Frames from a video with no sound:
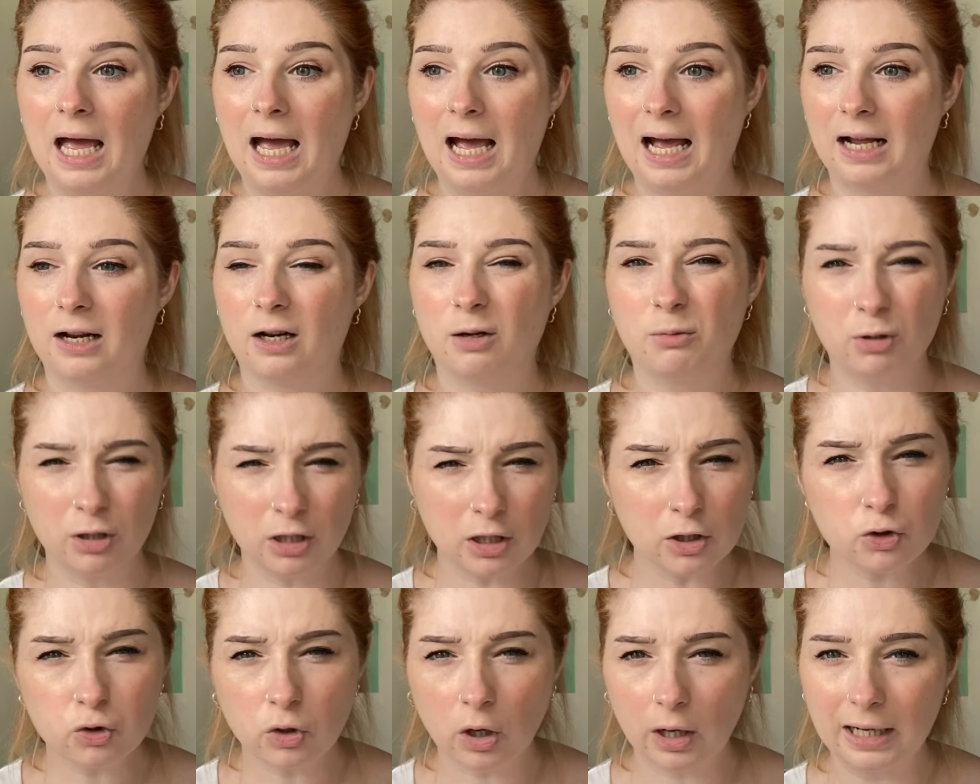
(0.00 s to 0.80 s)
and I'm
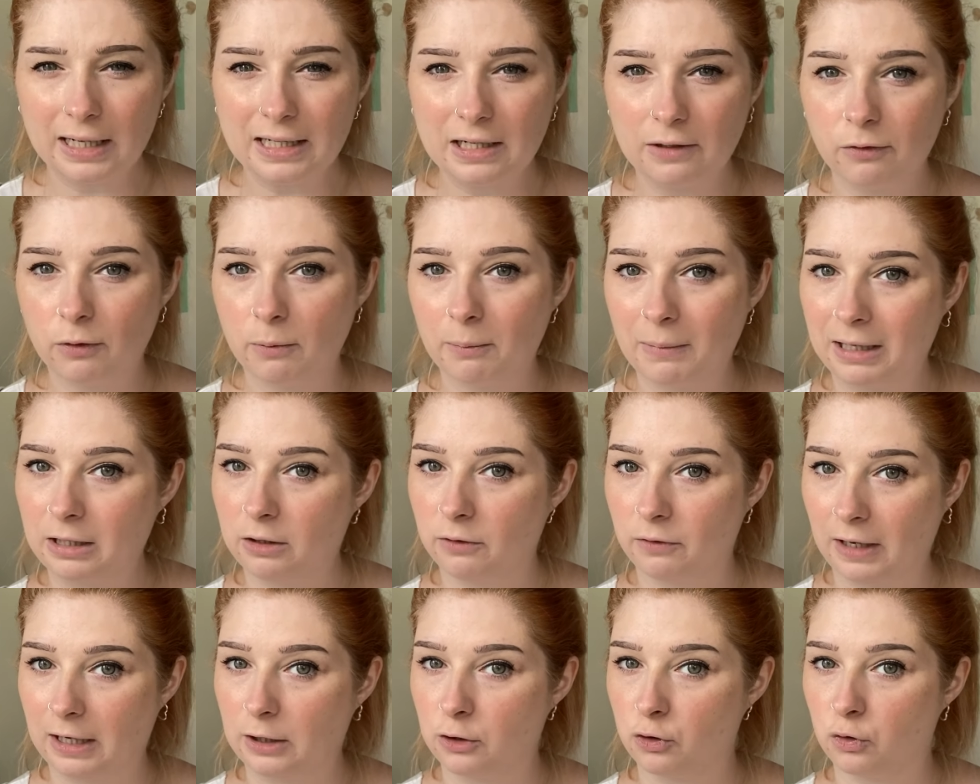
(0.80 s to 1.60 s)
going to try a different
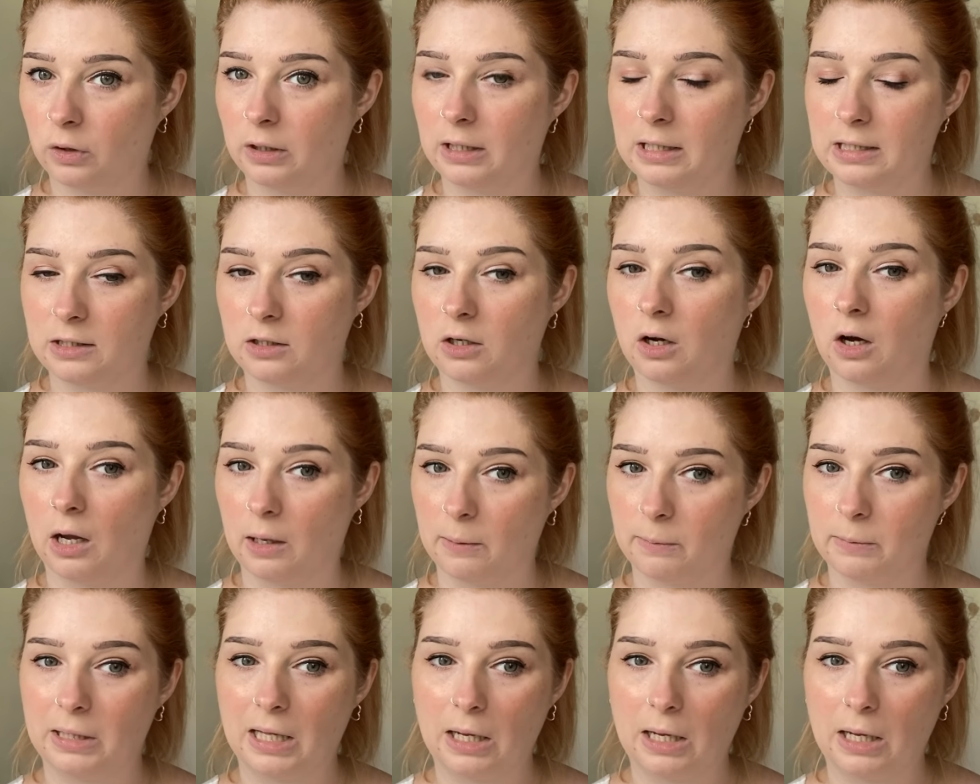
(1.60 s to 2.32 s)
manufacturer at this time.